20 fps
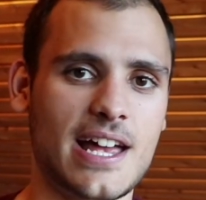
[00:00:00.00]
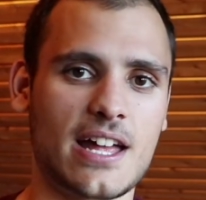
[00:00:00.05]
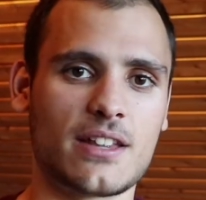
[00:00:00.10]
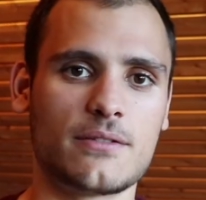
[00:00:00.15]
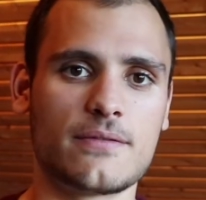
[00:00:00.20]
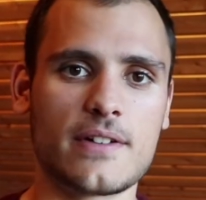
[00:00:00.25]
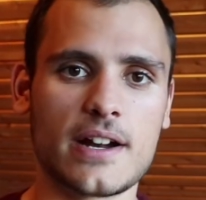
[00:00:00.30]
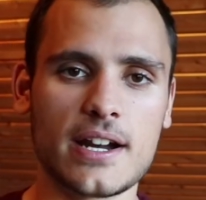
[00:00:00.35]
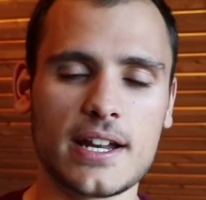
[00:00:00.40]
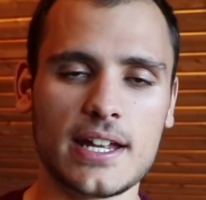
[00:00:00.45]

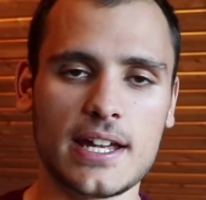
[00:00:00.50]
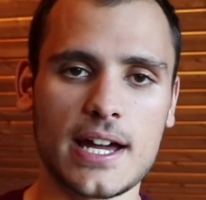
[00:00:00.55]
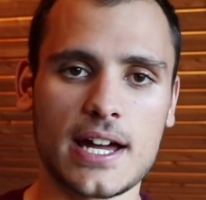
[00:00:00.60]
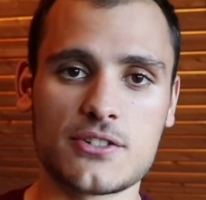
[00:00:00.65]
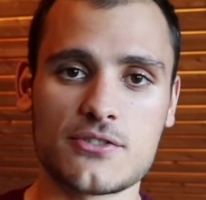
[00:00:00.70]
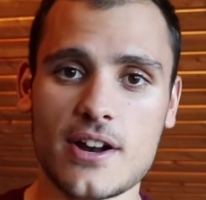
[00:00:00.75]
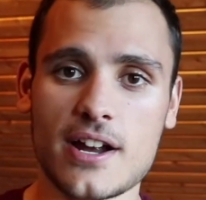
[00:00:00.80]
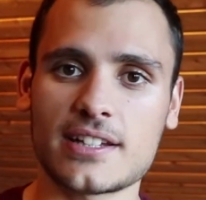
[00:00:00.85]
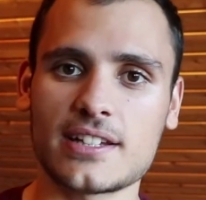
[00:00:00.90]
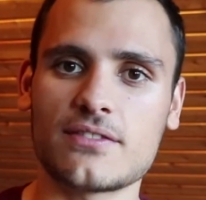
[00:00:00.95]
at very
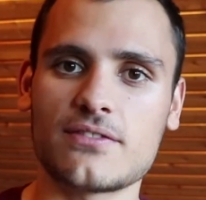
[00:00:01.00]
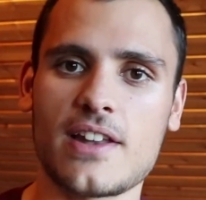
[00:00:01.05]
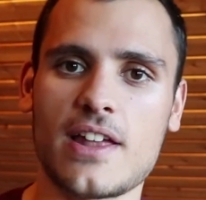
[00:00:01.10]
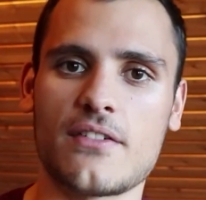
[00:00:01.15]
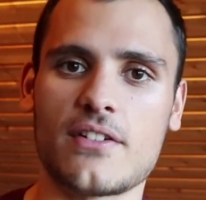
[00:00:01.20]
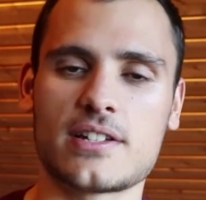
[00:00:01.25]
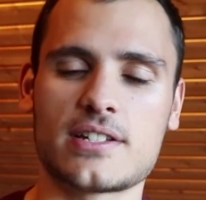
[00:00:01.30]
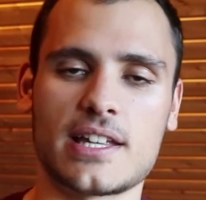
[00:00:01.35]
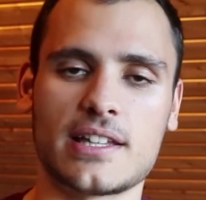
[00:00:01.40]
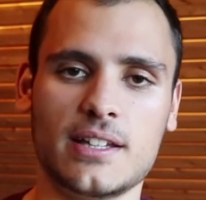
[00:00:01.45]
attractive
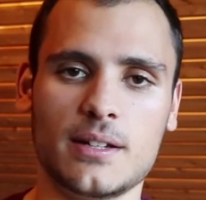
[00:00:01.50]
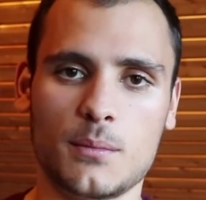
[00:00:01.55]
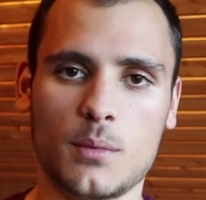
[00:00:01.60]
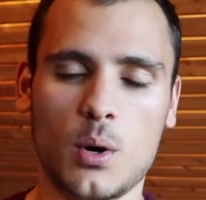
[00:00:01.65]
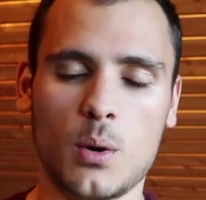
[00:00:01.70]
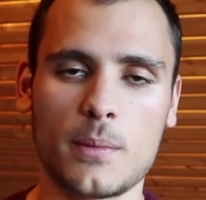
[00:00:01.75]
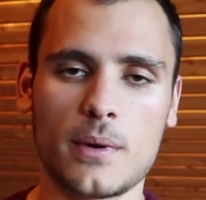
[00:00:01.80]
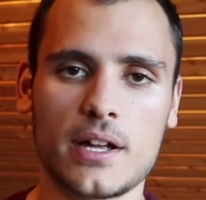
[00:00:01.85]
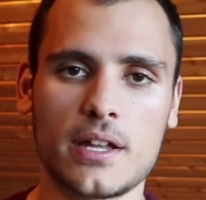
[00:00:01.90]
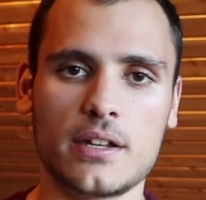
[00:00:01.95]
levels at the
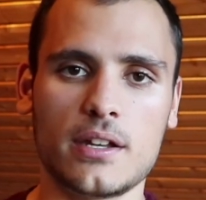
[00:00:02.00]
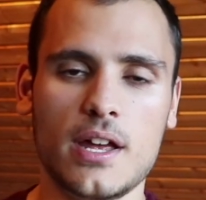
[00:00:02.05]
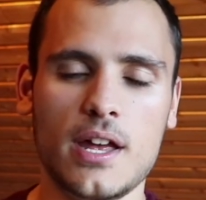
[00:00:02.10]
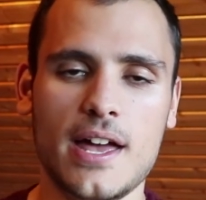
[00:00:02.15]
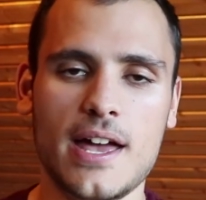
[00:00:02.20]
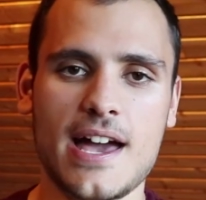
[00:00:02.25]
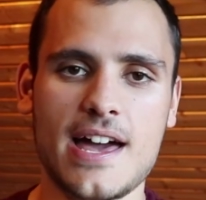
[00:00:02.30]
moment,